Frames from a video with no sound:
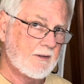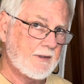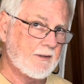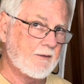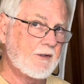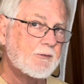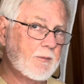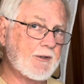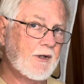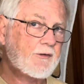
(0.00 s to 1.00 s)
He's a
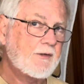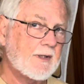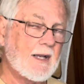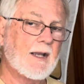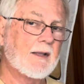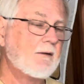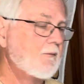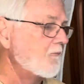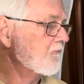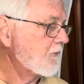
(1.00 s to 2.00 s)
production guy.
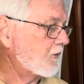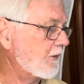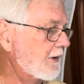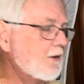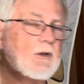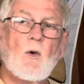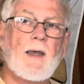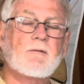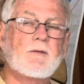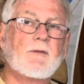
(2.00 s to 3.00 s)
So he'll go
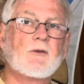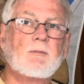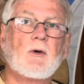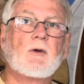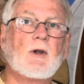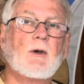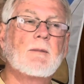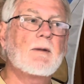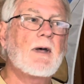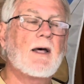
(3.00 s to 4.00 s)
after this motorhome,
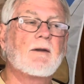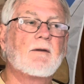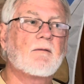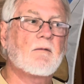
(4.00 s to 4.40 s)
and about